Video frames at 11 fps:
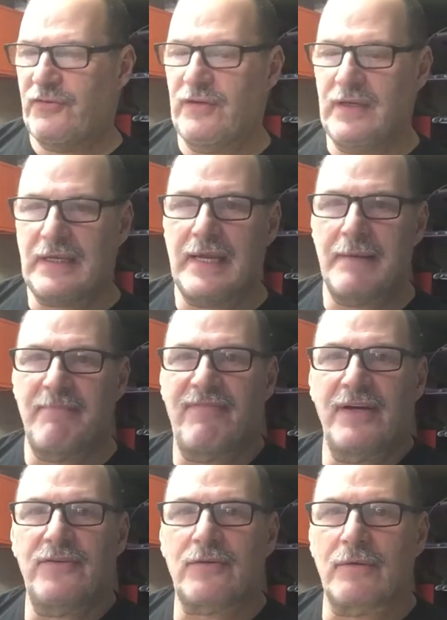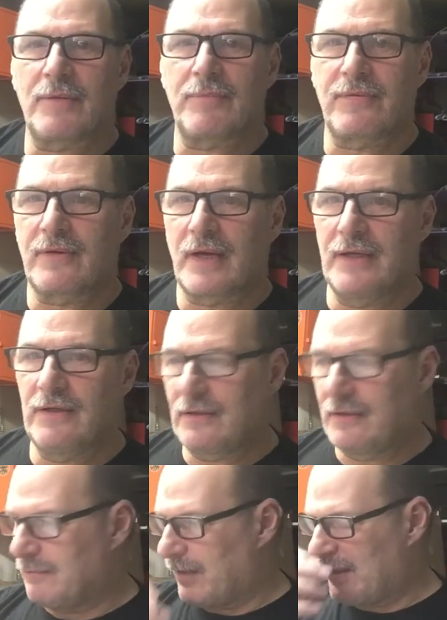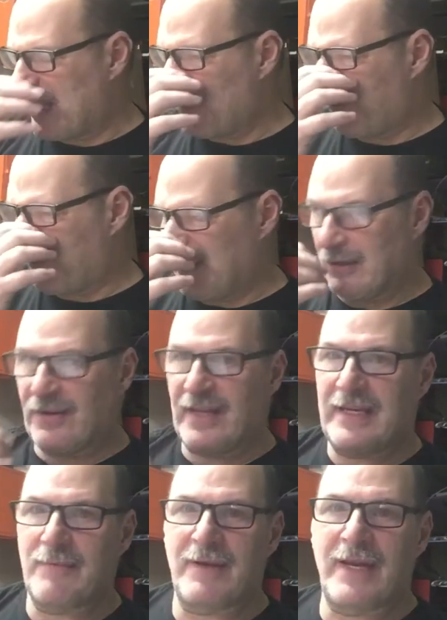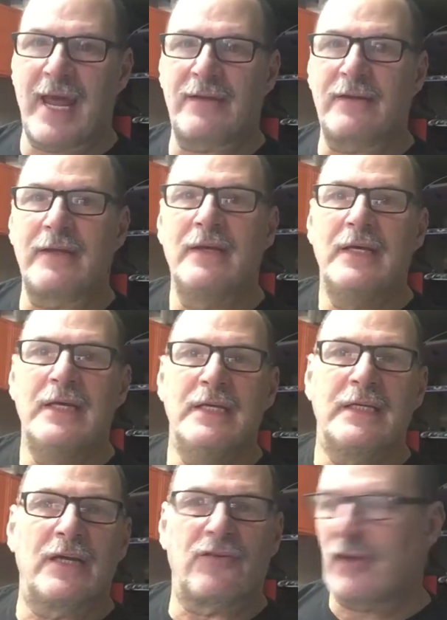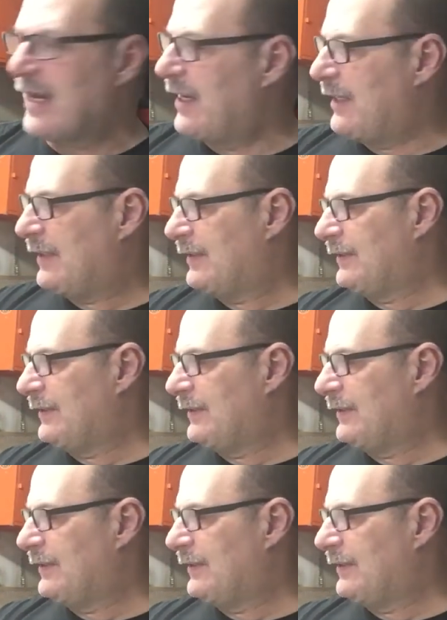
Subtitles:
C-clamp vice grips. My last video, they came in handy because I